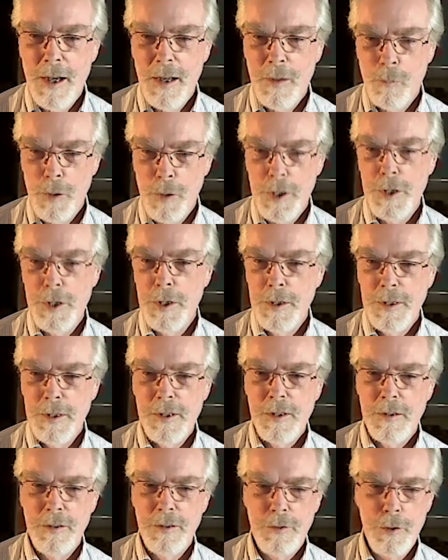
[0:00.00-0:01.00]
which
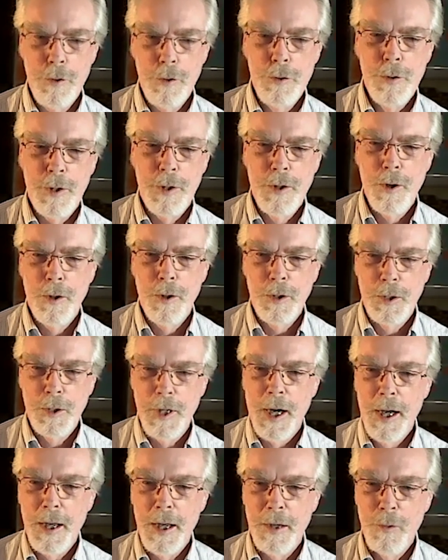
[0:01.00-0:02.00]
is usually called
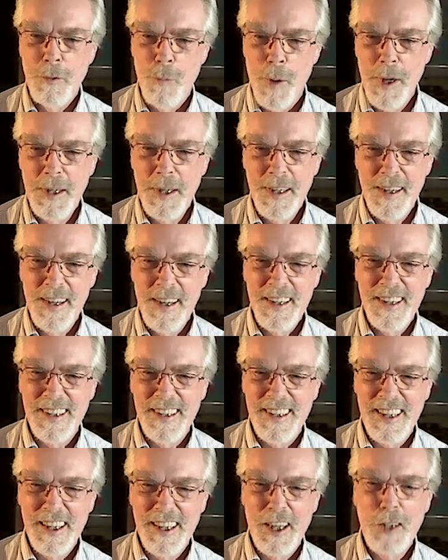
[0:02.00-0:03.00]
Gaia. Why not
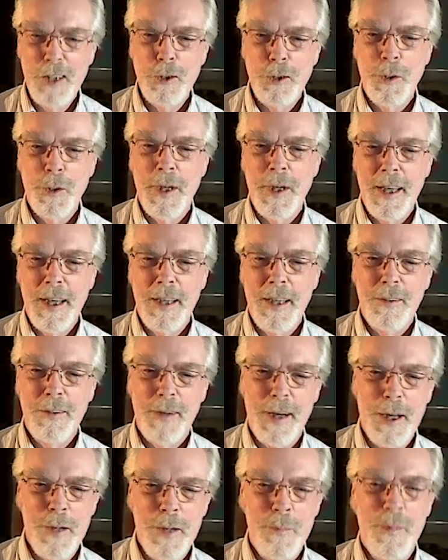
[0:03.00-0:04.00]
an electrodiagram?